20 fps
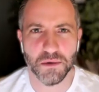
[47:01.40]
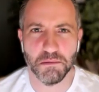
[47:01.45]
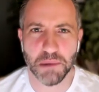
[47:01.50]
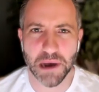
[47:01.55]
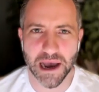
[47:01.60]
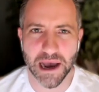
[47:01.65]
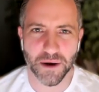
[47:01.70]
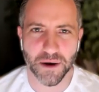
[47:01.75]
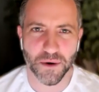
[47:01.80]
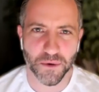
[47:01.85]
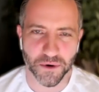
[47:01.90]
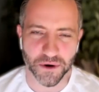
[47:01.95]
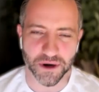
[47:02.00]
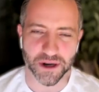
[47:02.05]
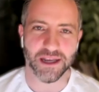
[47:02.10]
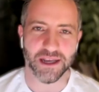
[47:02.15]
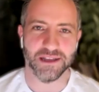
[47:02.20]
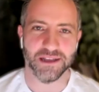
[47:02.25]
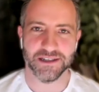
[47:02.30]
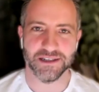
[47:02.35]

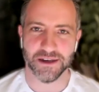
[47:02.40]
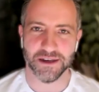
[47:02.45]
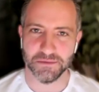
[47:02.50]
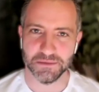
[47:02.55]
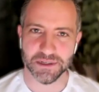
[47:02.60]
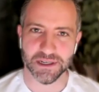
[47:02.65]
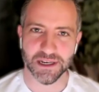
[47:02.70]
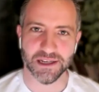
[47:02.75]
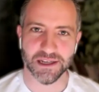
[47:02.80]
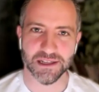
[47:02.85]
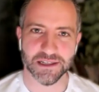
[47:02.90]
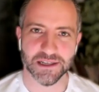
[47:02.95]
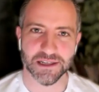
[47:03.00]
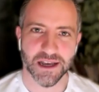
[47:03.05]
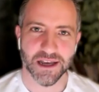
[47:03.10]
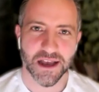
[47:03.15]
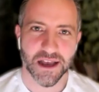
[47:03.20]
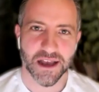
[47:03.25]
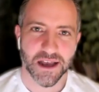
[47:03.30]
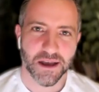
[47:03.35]
empowering in some sense
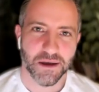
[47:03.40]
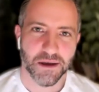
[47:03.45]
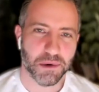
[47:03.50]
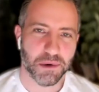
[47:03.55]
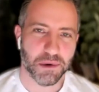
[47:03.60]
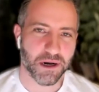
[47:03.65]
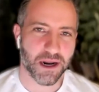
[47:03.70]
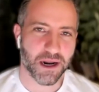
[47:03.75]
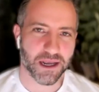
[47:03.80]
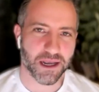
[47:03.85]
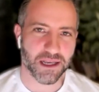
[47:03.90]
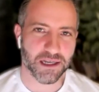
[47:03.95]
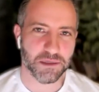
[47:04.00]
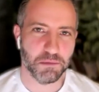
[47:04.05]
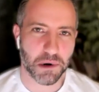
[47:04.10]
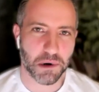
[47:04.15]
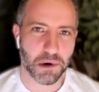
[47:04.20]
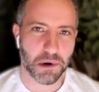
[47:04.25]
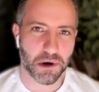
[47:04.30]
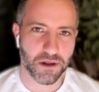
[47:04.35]
but i guess
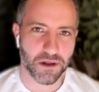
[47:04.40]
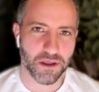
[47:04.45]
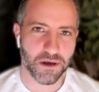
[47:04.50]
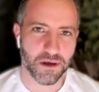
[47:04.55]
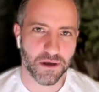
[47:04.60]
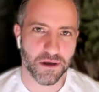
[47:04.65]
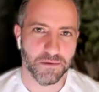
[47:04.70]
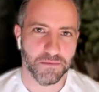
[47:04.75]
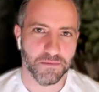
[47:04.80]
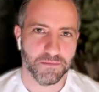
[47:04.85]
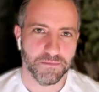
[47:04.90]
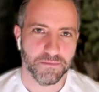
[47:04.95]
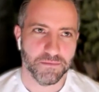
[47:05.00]
part of the